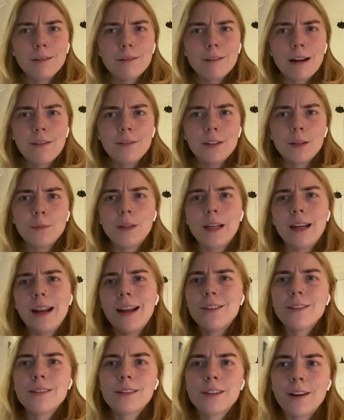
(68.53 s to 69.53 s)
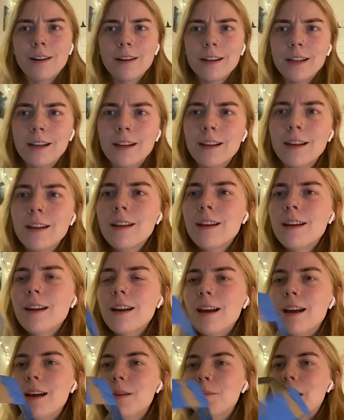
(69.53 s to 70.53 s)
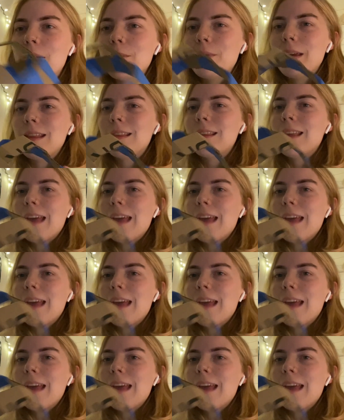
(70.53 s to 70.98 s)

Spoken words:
craft update. I just started. I made the